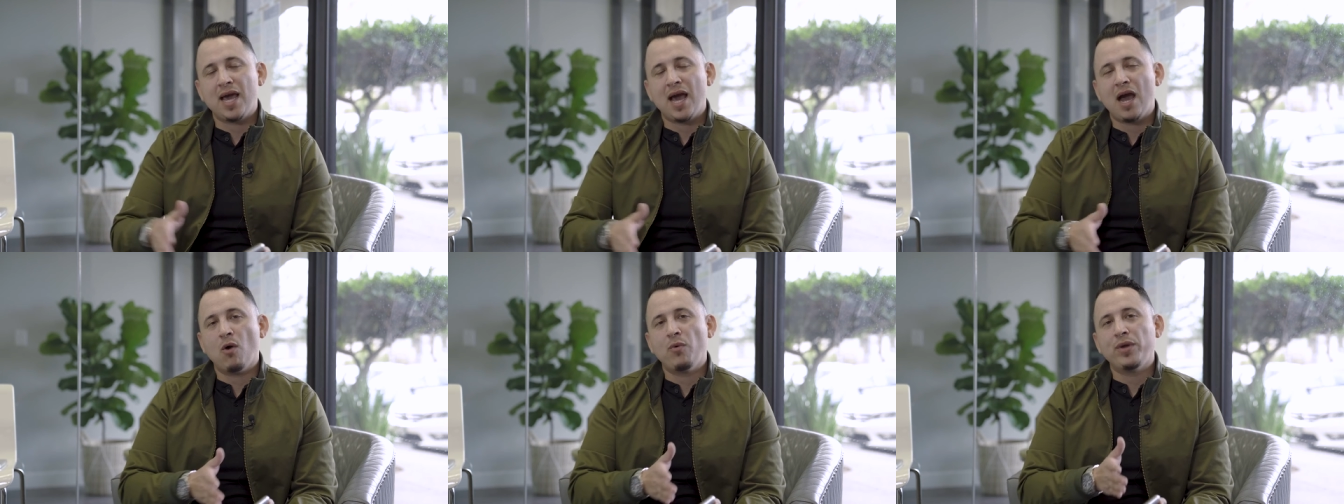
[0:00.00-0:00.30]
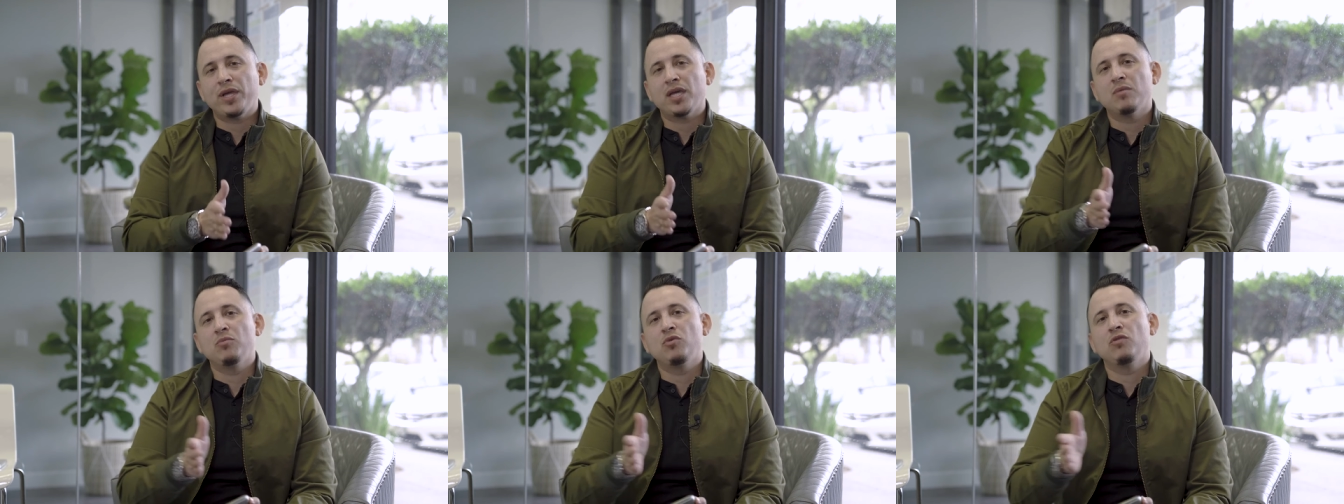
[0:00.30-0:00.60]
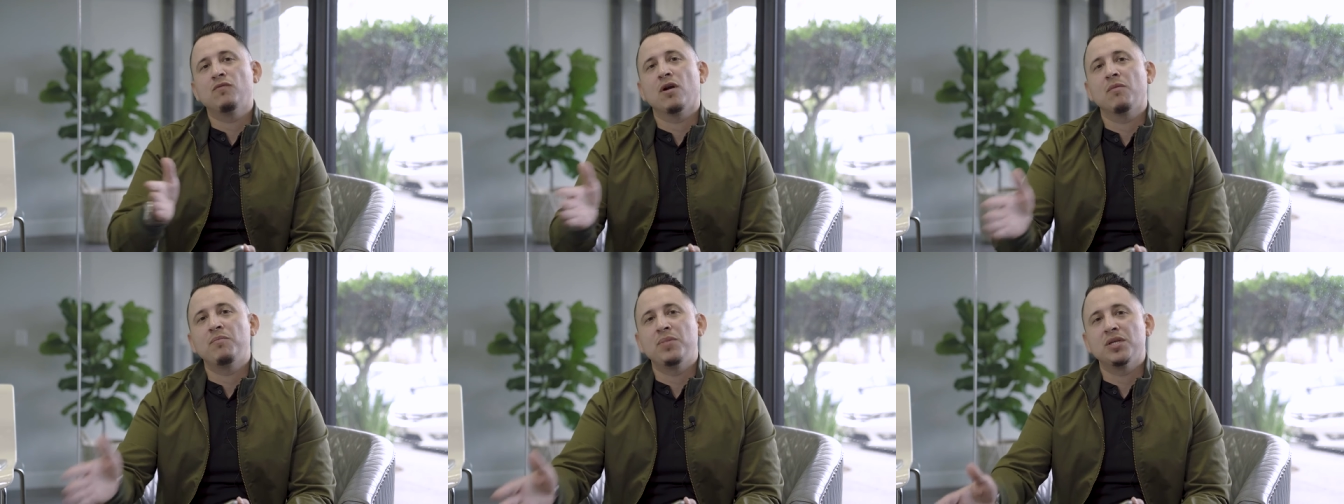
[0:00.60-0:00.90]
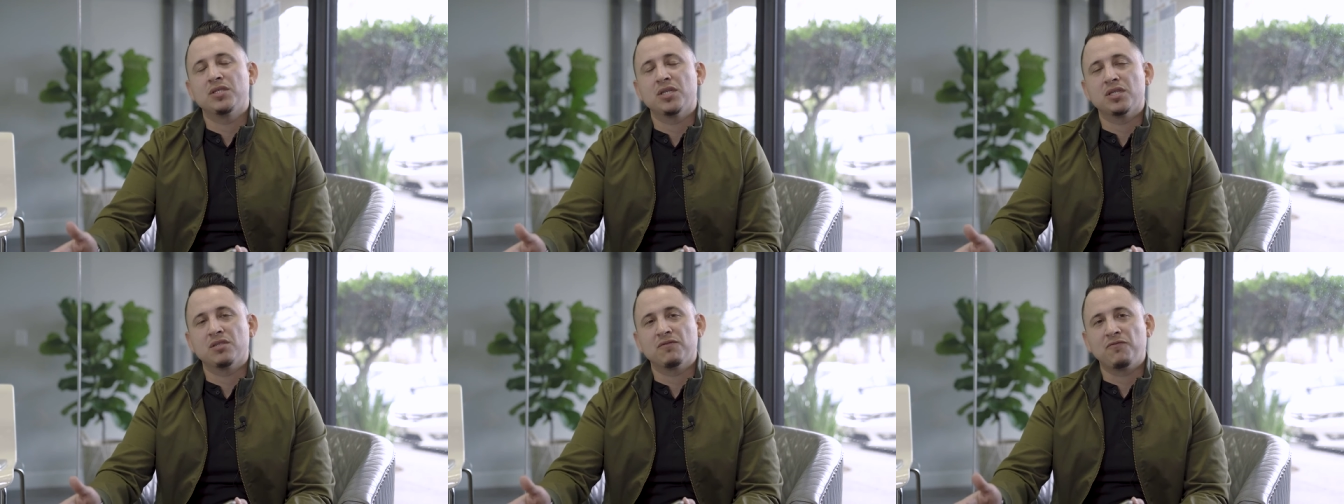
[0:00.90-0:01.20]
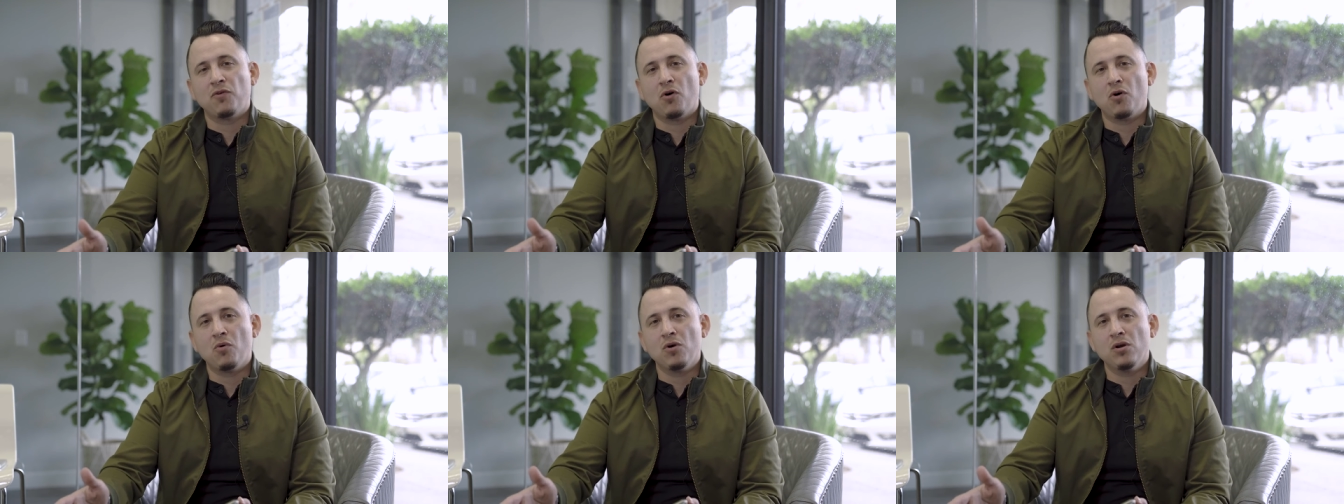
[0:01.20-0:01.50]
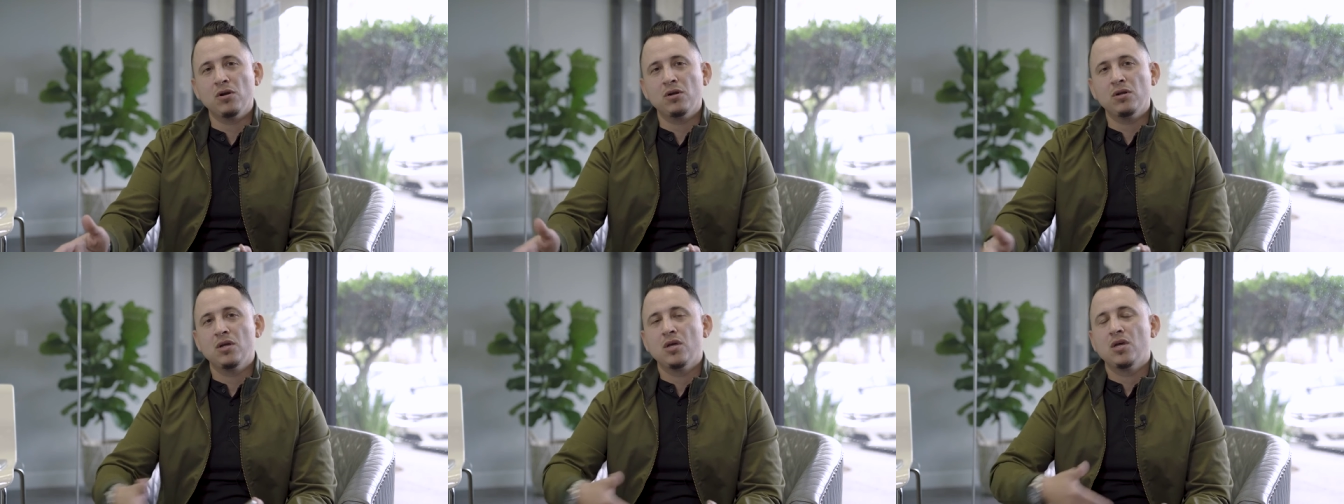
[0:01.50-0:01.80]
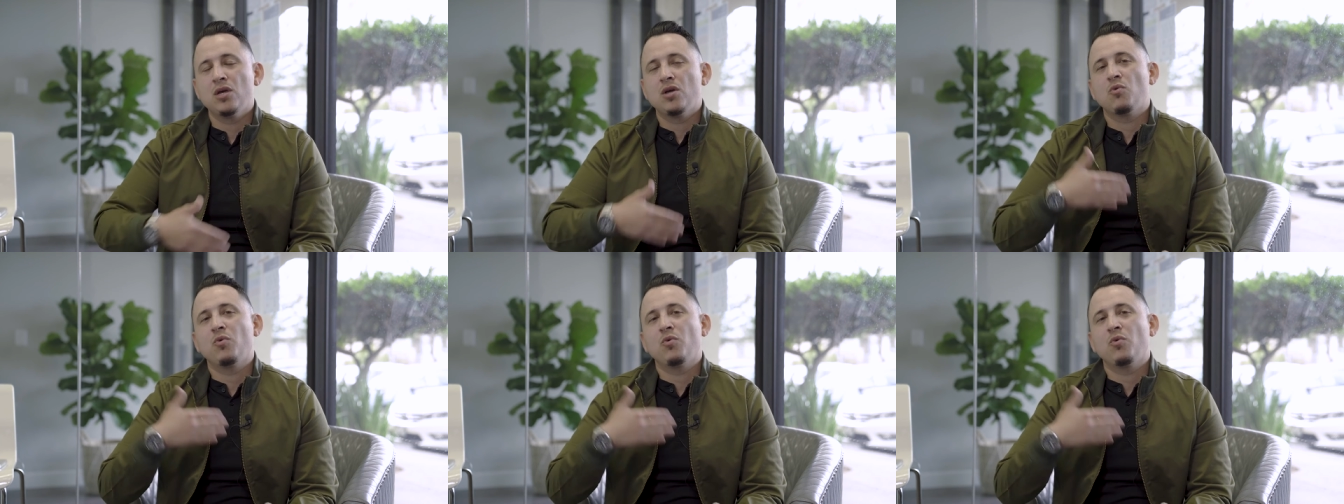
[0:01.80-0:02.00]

how we can move our business forward